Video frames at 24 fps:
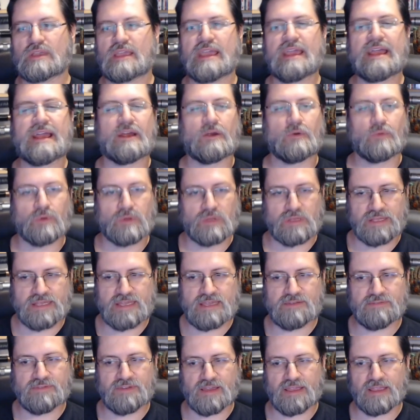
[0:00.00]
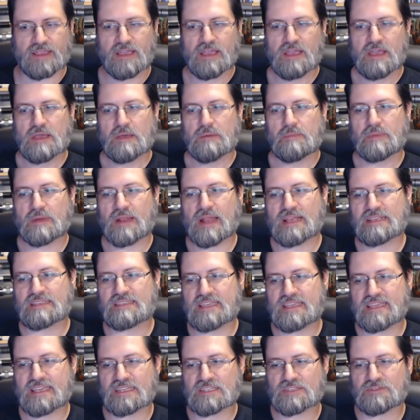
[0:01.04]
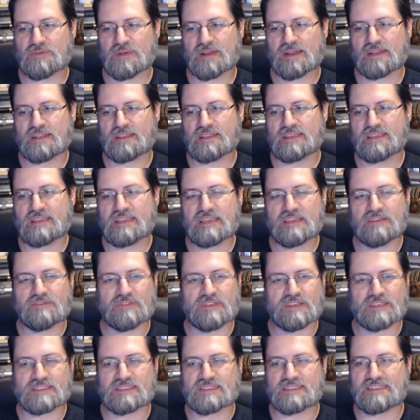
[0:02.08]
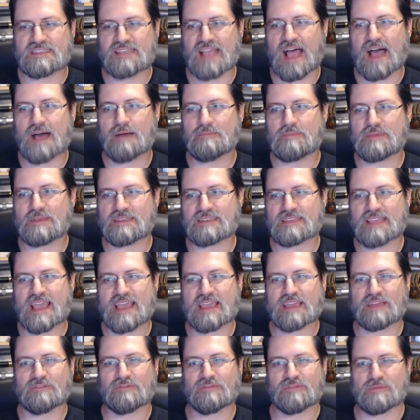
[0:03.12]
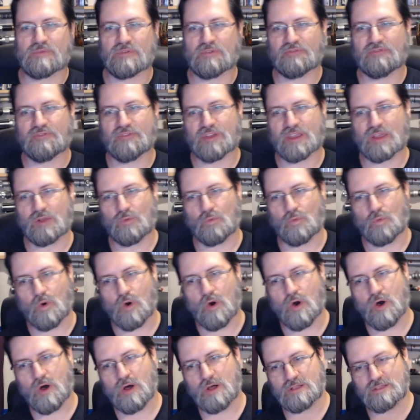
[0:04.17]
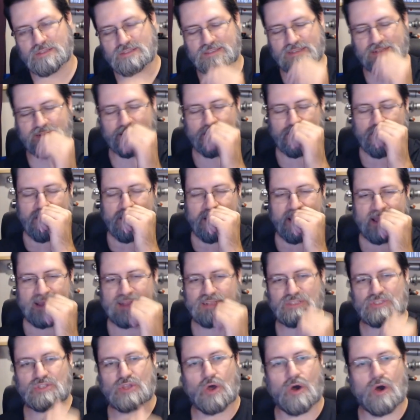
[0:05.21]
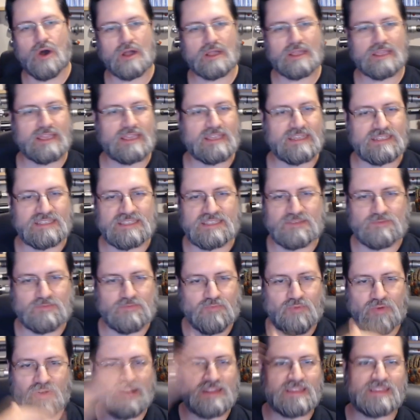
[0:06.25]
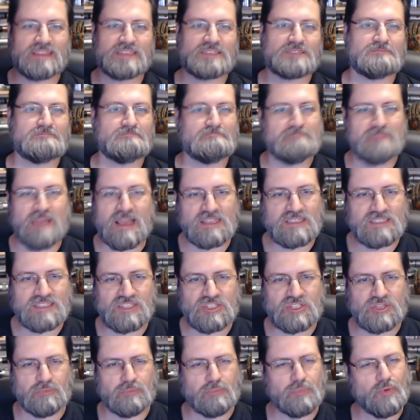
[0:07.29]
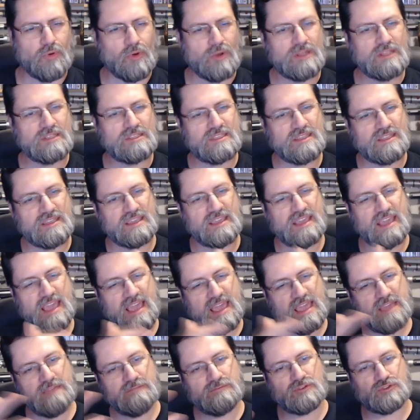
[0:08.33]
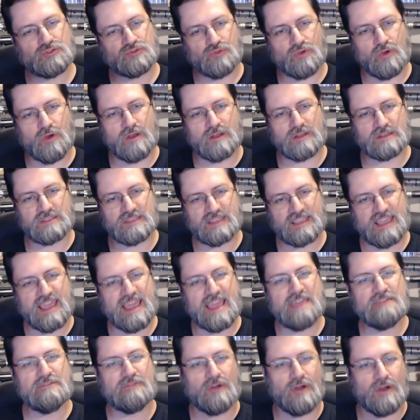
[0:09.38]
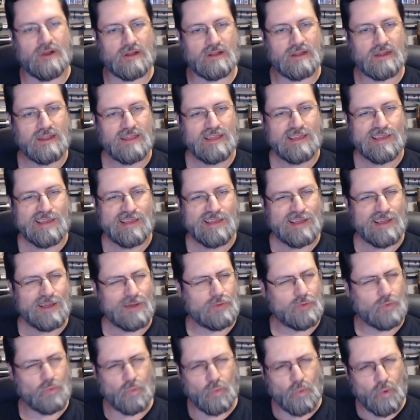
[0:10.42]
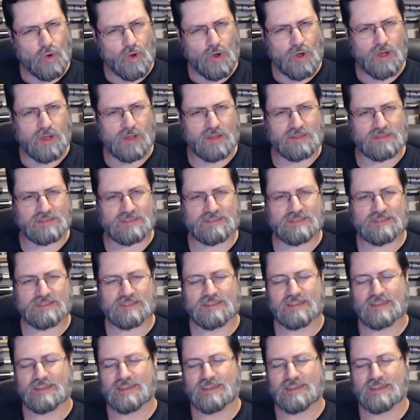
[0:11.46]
care, we're leaving. But as he gets ready to leave, this zombie's hanging from the freaking walls and and talking and spreading this message and pointing to the cave drawings, the cave art on the walls.